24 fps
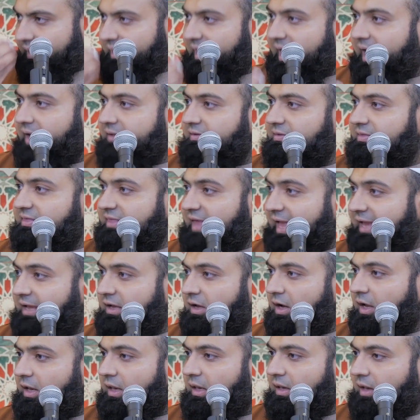He has
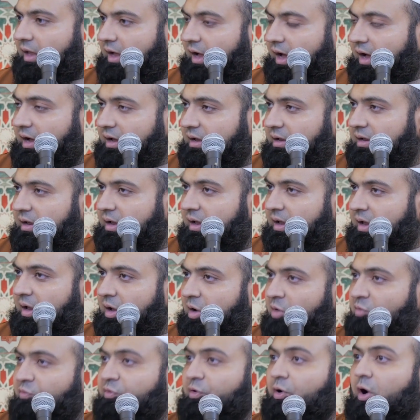thanked Allah
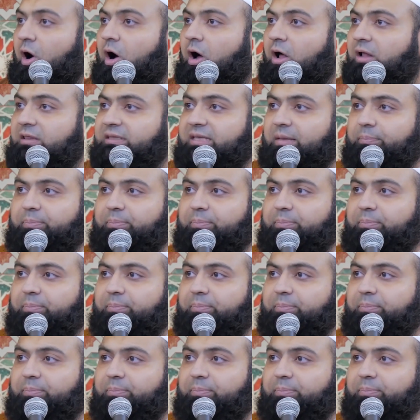for all